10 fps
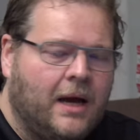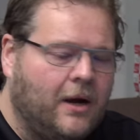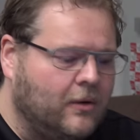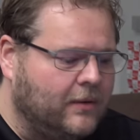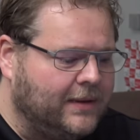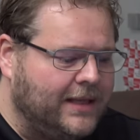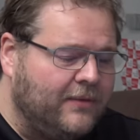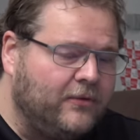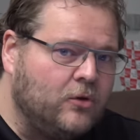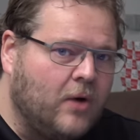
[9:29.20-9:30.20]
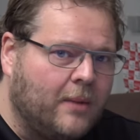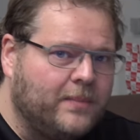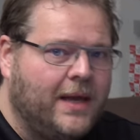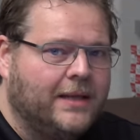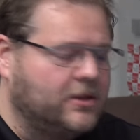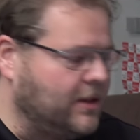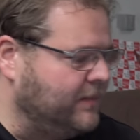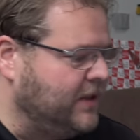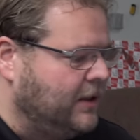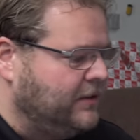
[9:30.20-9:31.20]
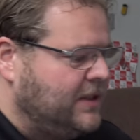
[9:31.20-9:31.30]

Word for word: Now, if you update something on